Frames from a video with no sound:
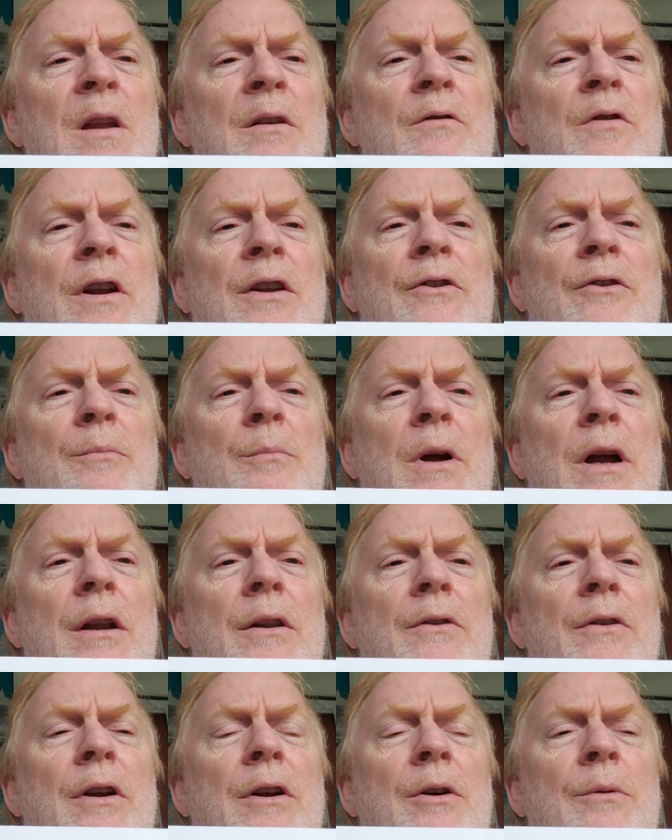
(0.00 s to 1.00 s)
friends of mine
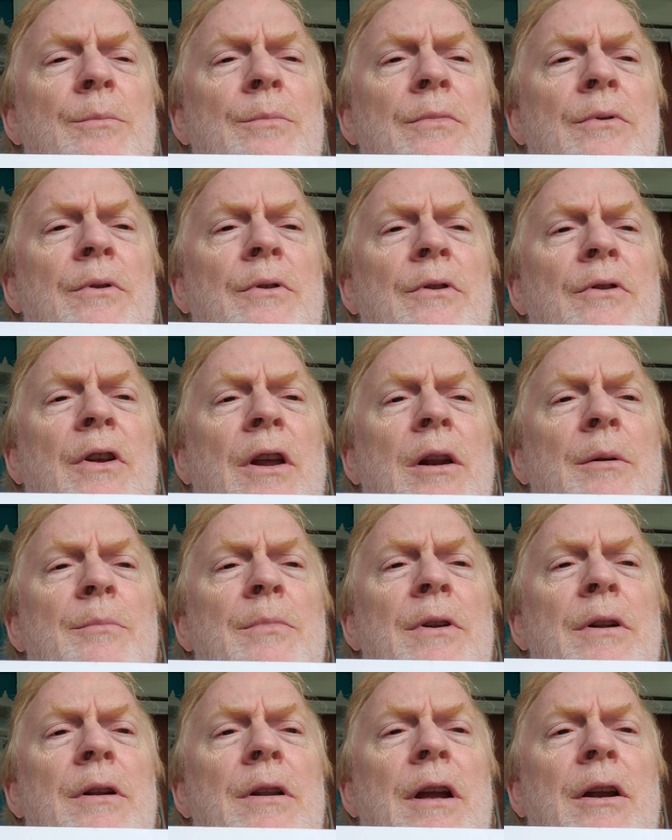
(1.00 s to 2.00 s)
helped set up
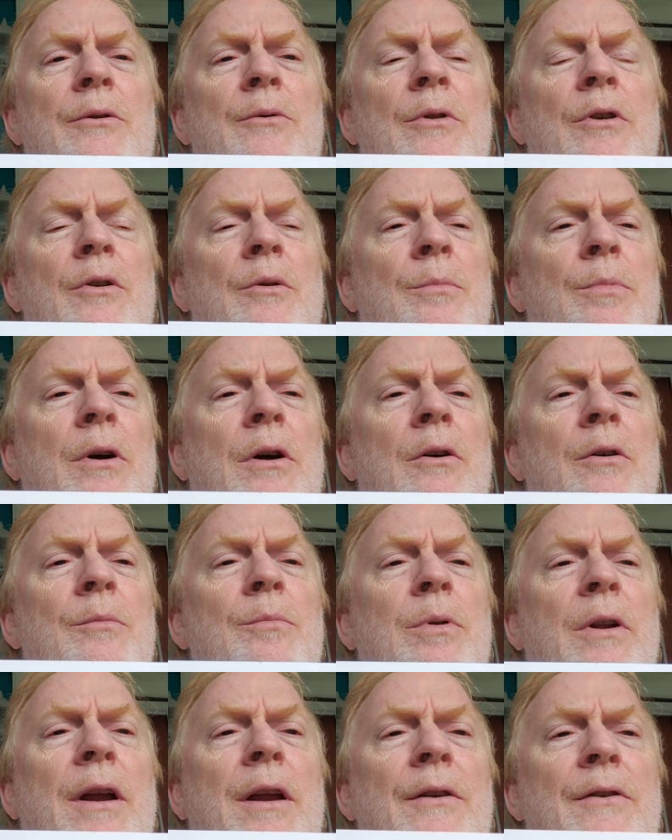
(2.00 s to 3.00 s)
the electrical power
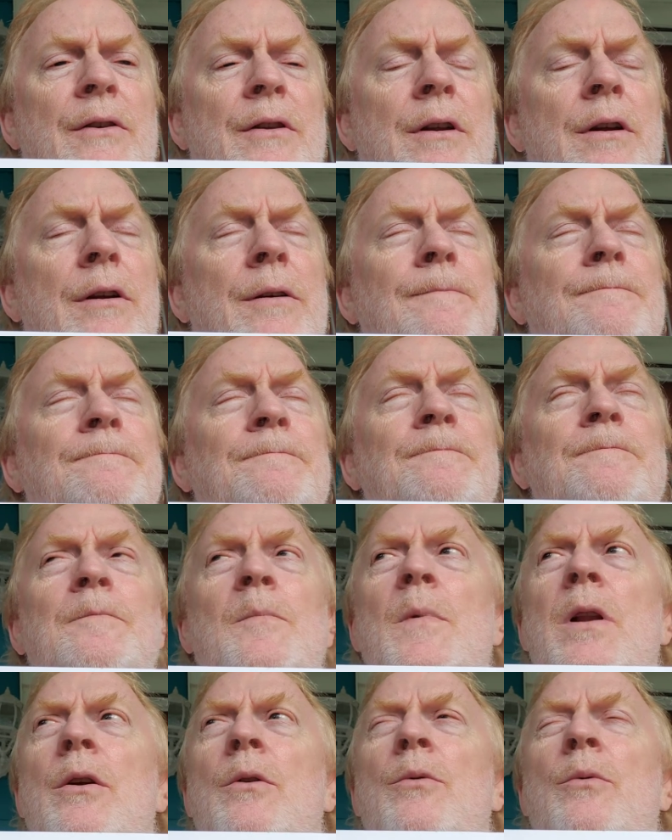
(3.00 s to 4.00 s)
plants, the
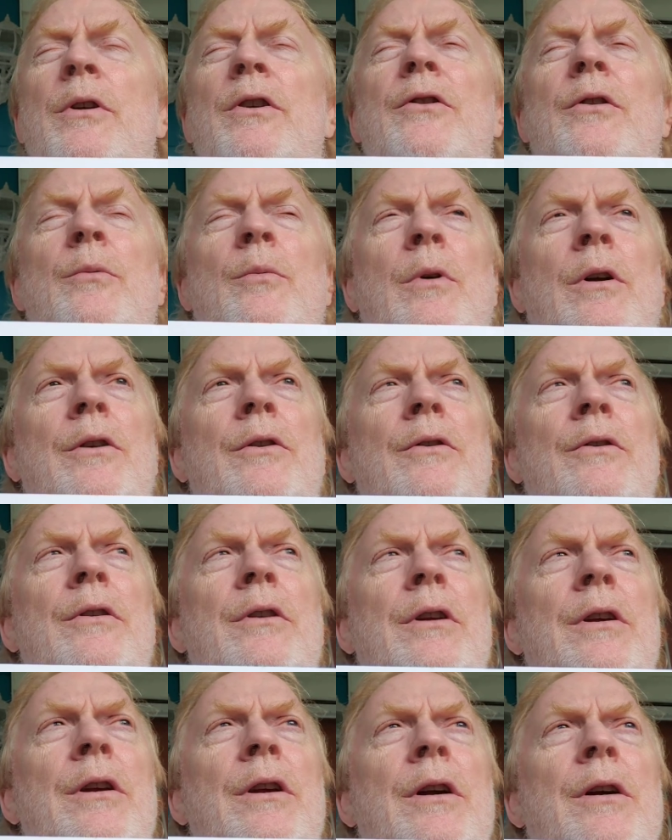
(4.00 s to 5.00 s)
recent ones,
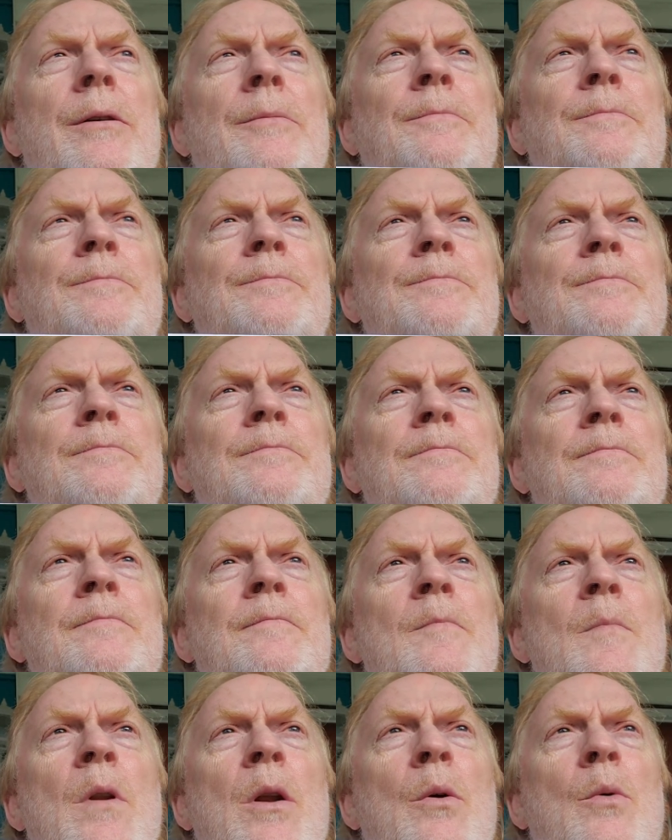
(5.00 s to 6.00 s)
the uh,
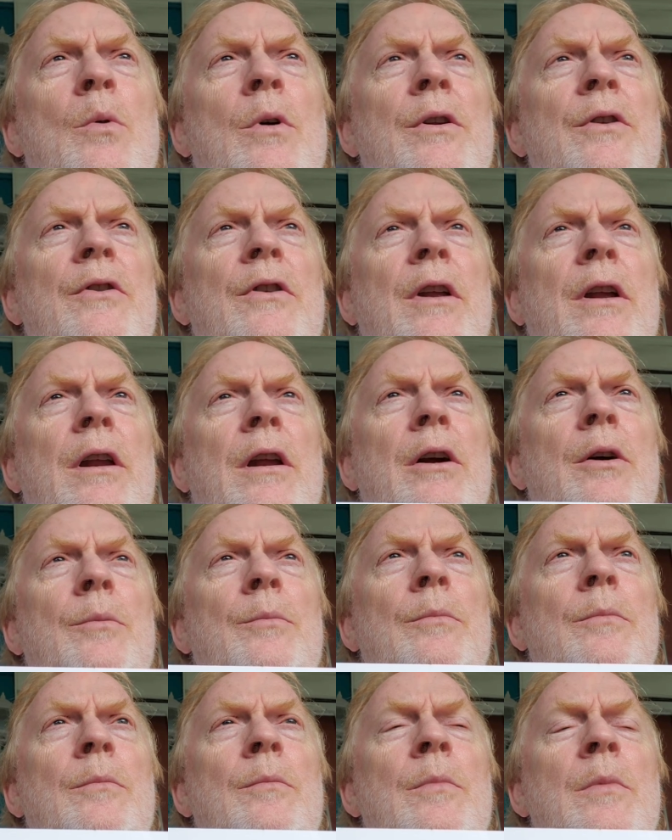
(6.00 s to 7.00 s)
ones that help
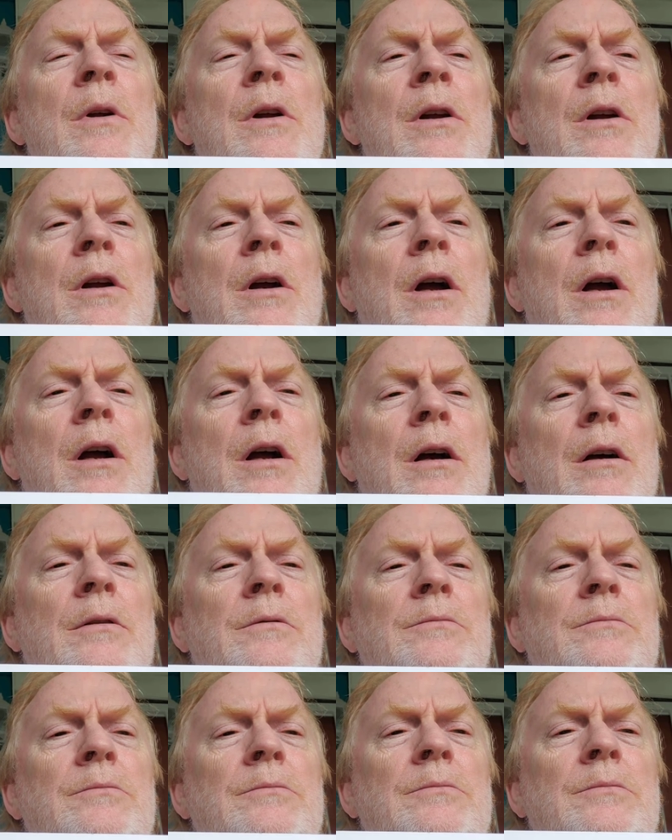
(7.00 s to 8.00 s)
uh,
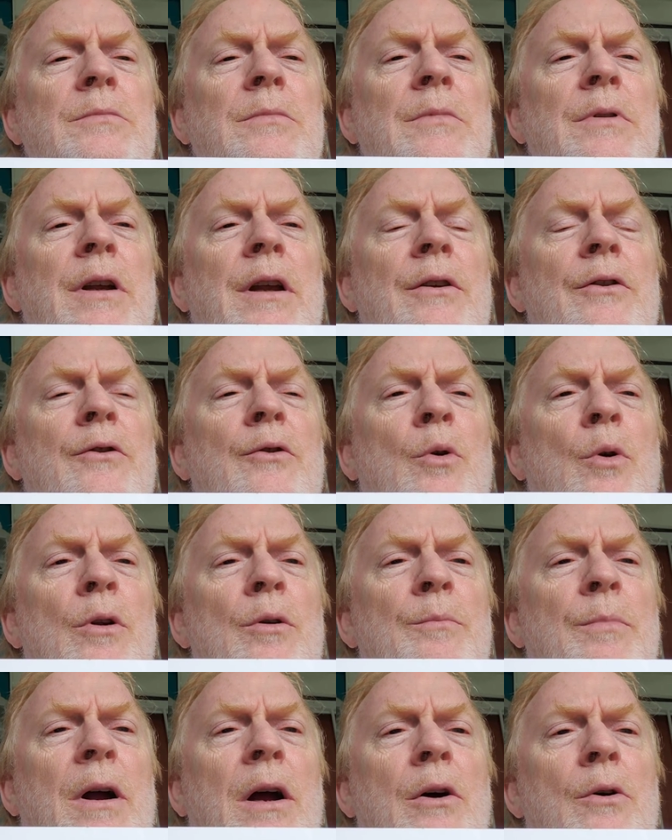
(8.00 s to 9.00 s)
get solar
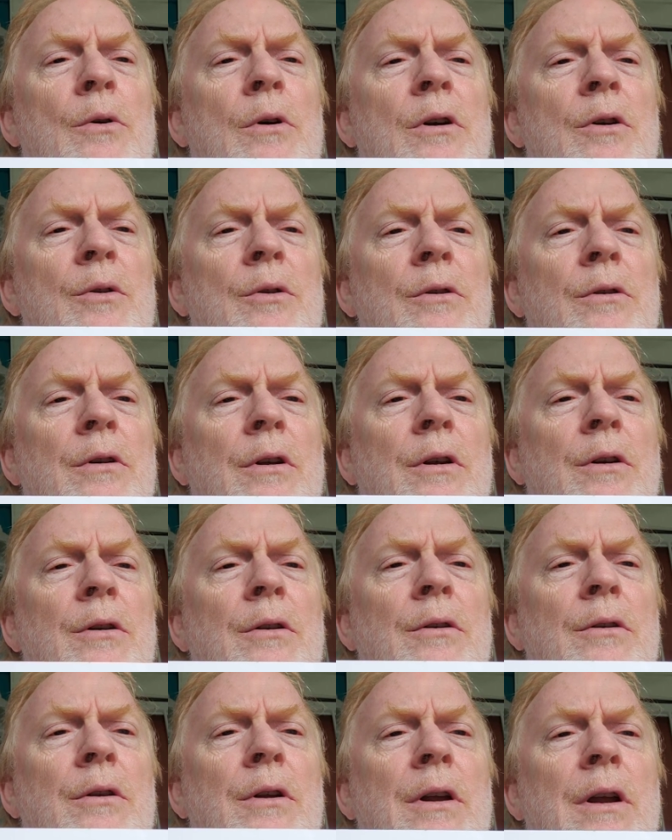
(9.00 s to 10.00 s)
power and,
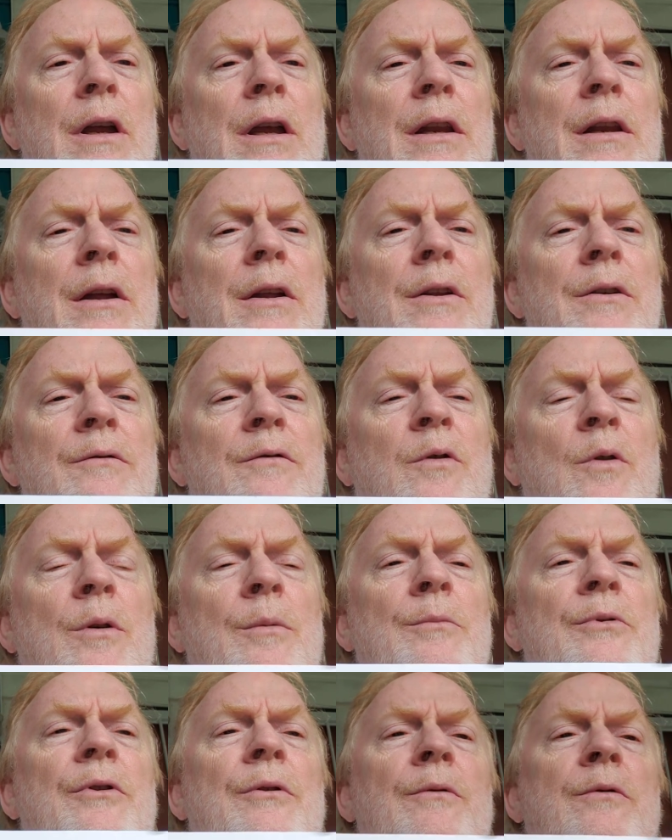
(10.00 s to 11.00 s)
and other
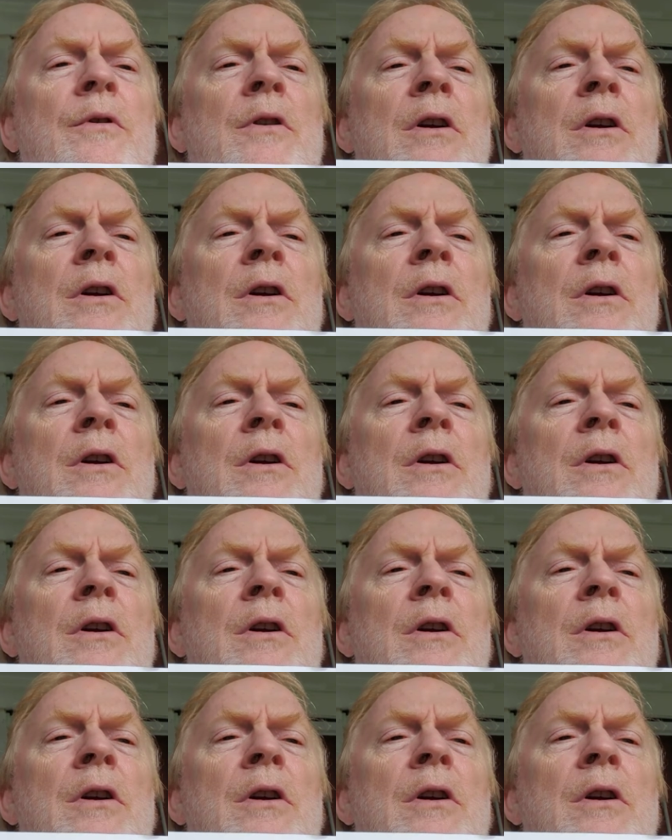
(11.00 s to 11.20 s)
forms of